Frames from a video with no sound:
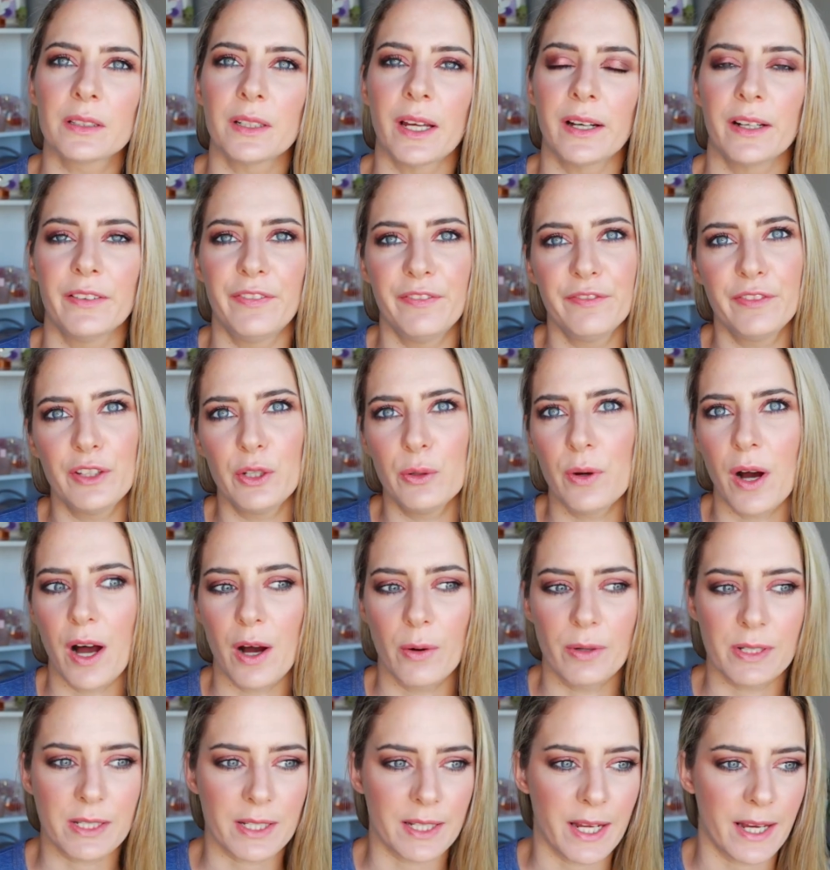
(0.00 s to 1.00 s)
like a few
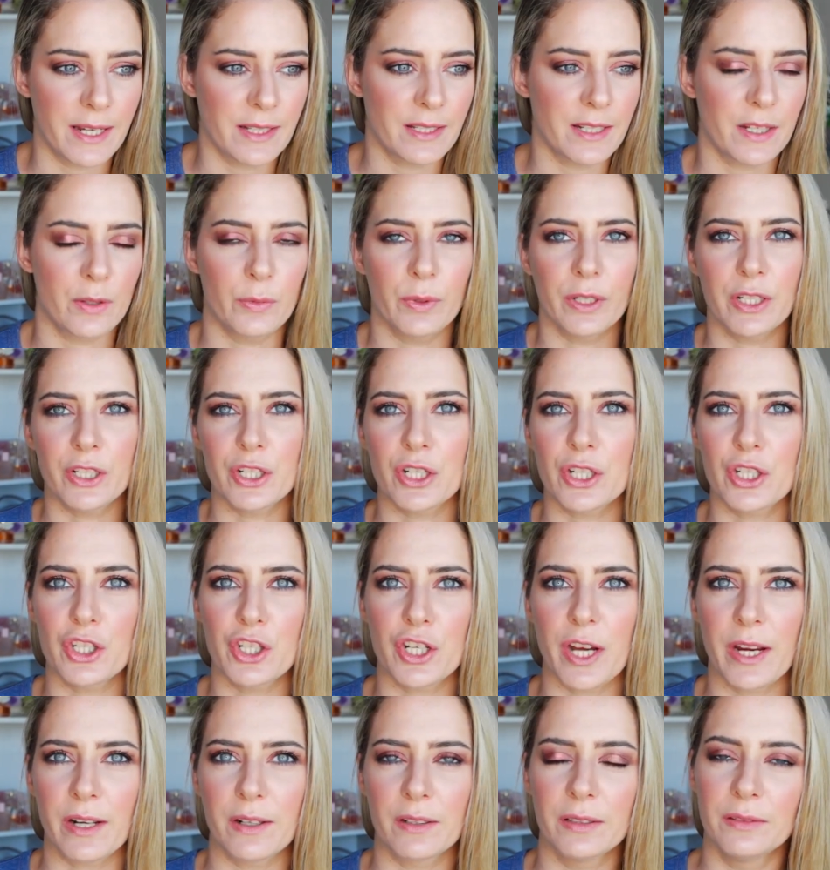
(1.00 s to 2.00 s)
hours later, and we could just
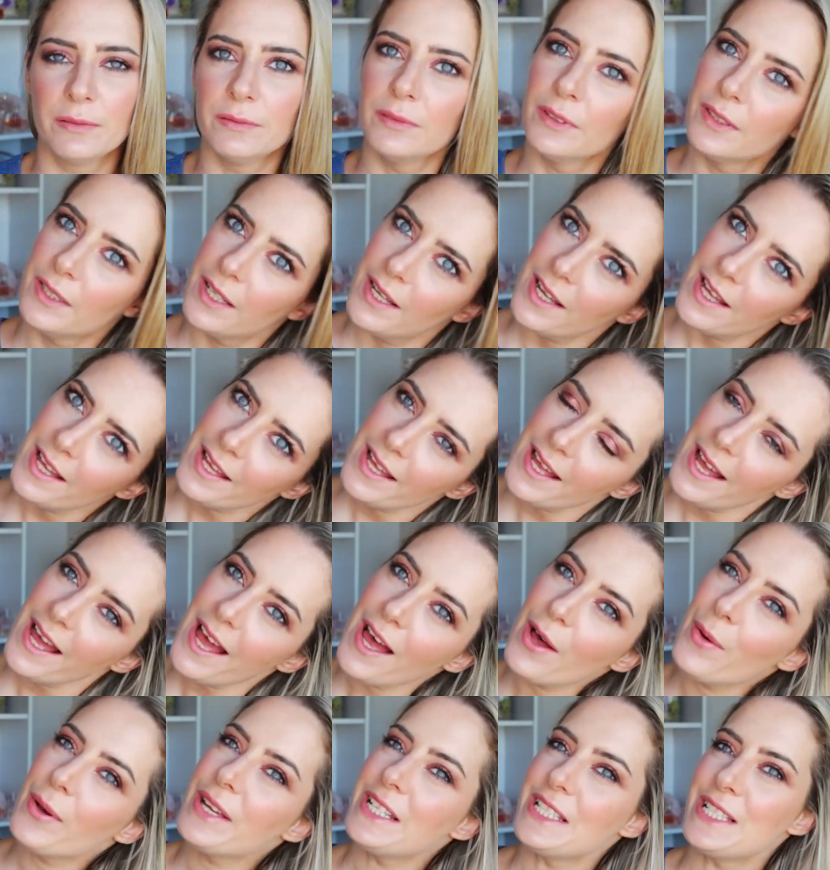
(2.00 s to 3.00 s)
check
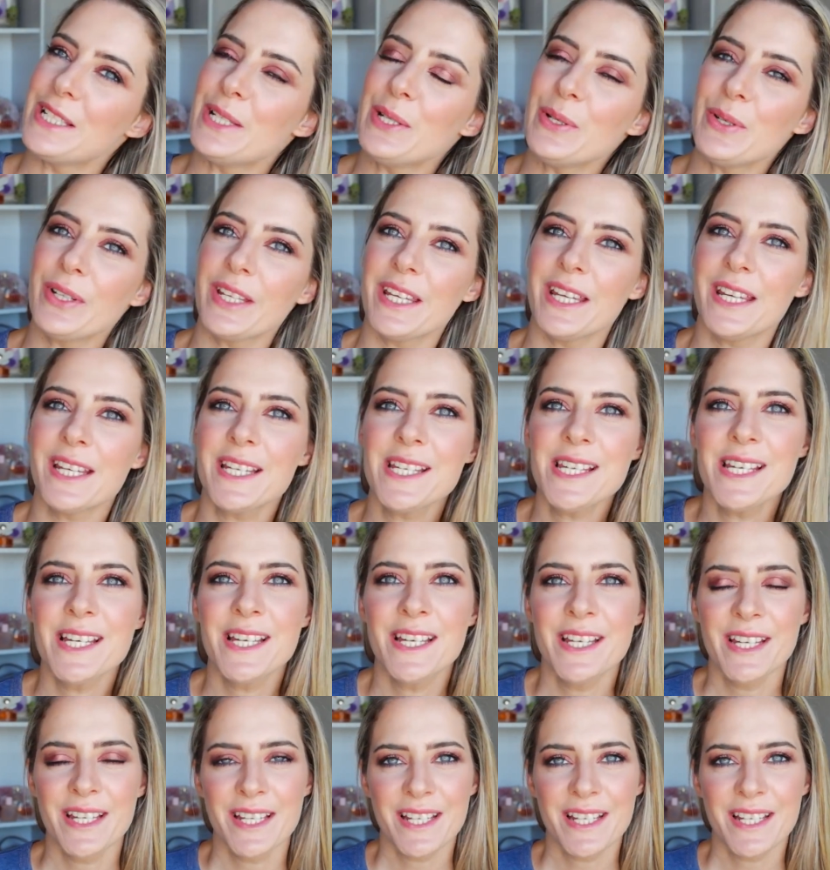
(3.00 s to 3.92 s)
how I was looking.